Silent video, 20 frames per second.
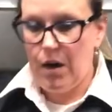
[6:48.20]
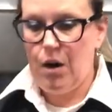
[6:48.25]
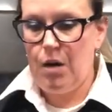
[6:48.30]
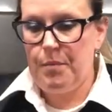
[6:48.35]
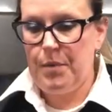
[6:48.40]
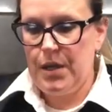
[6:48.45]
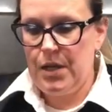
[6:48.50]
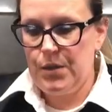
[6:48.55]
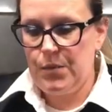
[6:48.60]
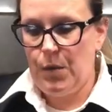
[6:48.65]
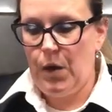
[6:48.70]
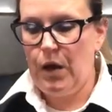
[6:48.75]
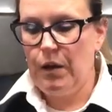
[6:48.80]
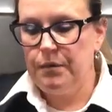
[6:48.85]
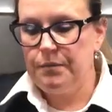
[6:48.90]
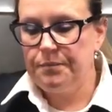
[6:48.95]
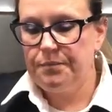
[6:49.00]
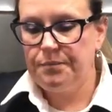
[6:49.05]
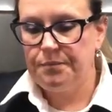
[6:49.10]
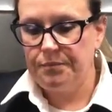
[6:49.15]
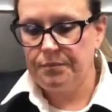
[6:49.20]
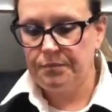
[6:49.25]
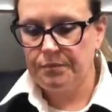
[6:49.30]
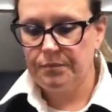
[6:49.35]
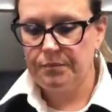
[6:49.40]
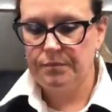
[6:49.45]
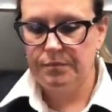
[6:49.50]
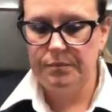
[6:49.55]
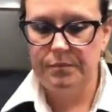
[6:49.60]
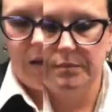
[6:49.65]
on me as well.
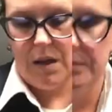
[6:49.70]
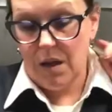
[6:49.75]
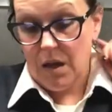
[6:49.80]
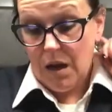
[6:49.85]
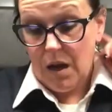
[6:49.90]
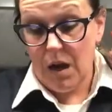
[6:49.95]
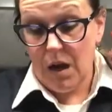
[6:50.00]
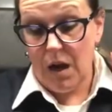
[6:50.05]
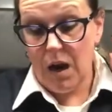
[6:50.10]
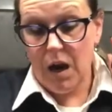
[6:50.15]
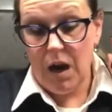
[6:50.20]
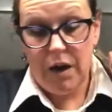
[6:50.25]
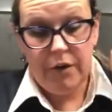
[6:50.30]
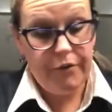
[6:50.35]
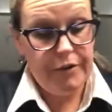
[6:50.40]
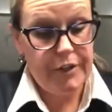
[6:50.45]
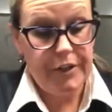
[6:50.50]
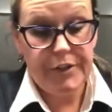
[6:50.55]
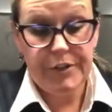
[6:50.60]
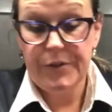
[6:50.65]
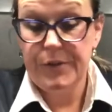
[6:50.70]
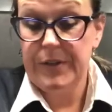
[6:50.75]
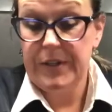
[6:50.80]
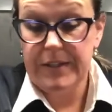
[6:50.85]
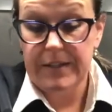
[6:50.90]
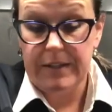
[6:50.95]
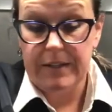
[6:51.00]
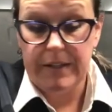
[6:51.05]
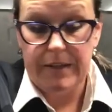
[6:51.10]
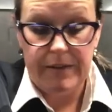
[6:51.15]
I really do need
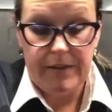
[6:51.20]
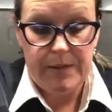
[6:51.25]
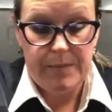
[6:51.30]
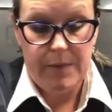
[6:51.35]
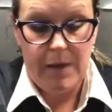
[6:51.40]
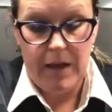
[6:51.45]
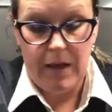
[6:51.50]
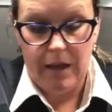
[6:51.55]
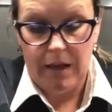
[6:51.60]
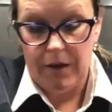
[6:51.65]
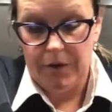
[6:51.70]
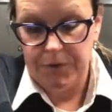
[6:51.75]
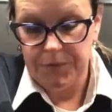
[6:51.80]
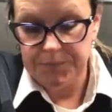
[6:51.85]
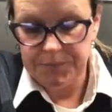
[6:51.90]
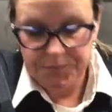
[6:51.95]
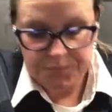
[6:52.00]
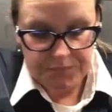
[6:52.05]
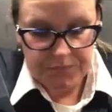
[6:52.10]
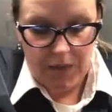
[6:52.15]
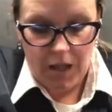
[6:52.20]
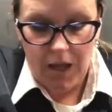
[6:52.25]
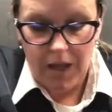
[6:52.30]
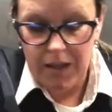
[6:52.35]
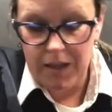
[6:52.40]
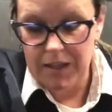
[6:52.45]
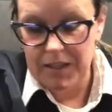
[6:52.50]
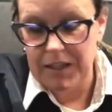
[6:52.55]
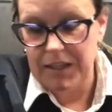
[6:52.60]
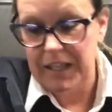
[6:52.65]
to clean this bag
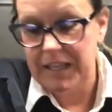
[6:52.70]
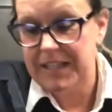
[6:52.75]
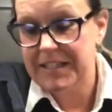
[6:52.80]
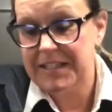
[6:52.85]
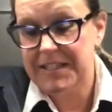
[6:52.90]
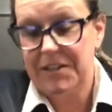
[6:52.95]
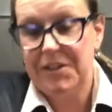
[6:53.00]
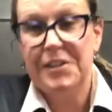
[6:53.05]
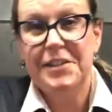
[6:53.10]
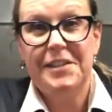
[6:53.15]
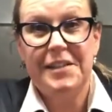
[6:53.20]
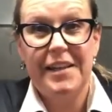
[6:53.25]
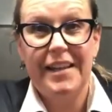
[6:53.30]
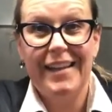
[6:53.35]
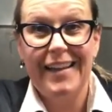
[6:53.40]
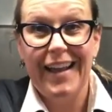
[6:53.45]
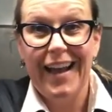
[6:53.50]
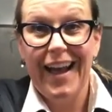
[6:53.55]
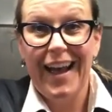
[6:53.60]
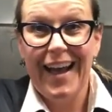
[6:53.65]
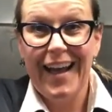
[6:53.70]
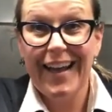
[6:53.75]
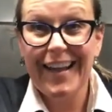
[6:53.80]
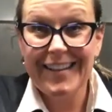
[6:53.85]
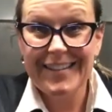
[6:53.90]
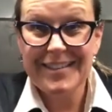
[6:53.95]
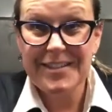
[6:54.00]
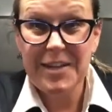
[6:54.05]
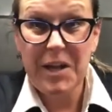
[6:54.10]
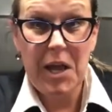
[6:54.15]
out. Like seriously,
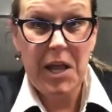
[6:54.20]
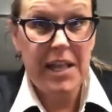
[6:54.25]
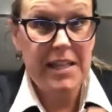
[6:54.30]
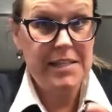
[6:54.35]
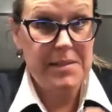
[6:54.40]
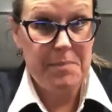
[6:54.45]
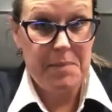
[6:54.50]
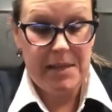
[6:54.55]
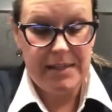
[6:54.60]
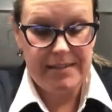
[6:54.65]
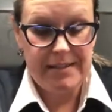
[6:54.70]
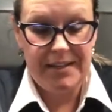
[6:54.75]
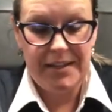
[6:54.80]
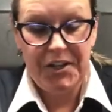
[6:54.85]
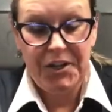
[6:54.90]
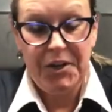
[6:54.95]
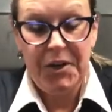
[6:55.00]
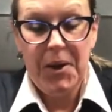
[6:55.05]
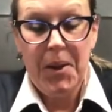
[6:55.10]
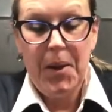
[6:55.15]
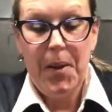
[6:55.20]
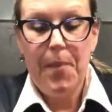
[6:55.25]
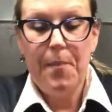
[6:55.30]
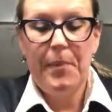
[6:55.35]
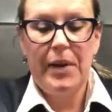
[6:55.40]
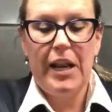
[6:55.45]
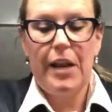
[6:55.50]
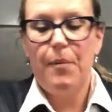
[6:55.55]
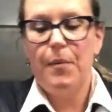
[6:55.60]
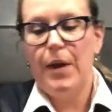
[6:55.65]
it's a mess in here.
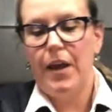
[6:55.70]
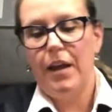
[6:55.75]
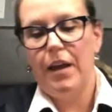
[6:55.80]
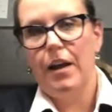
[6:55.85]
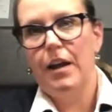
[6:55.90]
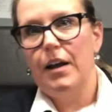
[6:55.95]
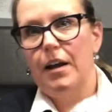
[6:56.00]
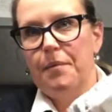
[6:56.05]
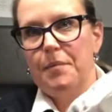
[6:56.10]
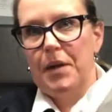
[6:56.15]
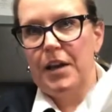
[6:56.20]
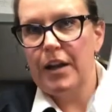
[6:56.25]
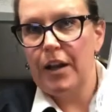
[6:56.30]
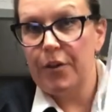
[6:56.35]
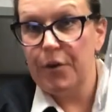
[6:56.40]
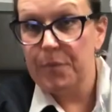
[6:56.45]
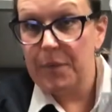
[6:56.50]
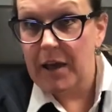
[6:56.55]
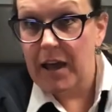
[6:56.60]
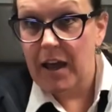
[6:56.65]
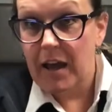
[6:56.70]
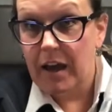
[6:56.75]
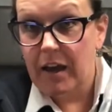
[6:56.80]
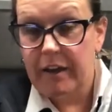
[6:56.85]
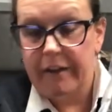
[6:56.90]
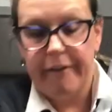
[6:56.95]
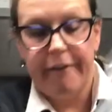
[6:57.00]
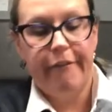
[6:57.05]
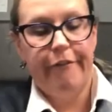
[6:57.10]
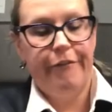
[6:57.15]
But anyway, another bag
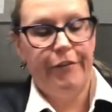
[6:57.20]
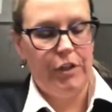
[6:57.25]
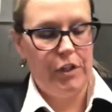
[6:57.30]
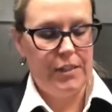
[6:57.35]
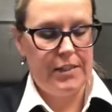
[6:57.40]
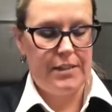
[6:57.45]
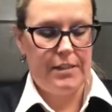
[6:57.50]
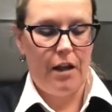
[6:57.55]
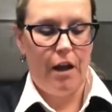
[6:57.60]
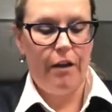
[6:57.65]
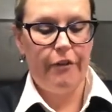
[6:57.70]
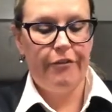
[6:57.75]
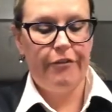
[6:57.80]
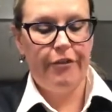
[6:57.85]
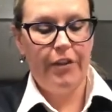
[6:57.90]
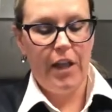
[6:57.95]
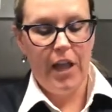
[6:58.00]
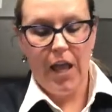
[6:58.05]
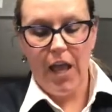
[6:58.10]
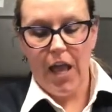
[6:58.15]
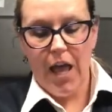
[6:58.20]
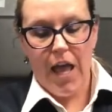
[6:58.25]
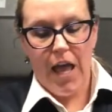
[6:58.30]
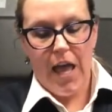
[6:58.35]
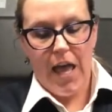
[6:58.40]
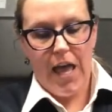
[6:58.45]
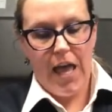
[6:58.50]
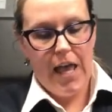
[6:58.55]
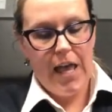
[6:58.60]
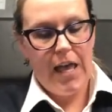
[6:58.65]
full of stuff.
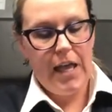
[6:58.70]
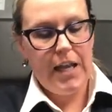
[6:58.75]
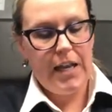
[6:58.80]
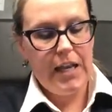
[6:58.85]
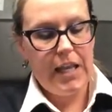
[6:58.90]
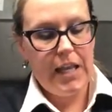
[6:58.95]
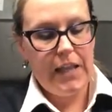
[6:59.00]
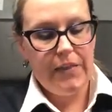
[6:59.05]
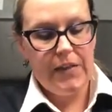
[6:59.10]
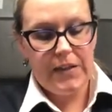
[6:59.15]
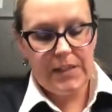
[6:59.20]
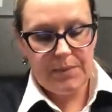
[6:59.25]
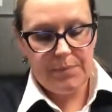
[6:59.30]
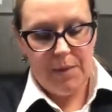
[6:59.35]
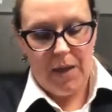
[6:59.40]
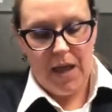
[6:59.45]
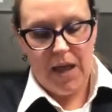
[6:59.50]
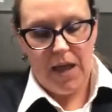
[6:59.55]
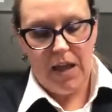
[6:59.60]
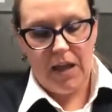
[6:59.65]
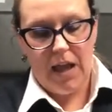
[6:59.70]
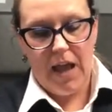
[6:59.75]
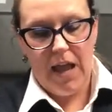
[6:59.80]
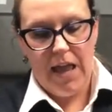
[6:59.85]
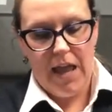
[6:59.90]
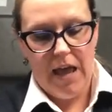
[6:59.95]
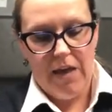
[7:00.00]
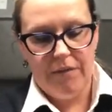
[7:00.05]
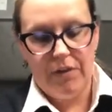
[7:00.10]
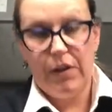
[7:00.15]
And in this bag, I
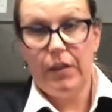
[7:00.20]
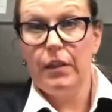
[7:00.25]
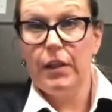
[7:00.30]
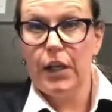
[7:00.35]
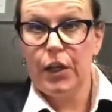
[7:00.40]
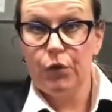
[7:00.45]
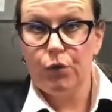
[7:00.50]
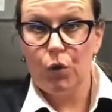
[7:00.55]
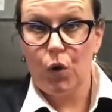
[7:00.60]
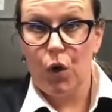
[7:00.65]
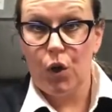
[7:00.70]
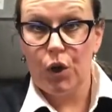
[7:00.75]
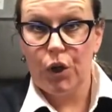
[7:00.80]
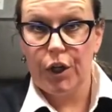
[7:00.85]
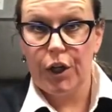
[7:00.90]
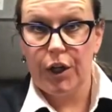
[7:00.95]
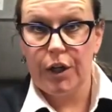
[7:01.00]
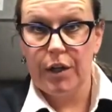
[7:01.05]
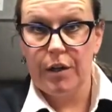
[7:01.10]
have a lint roller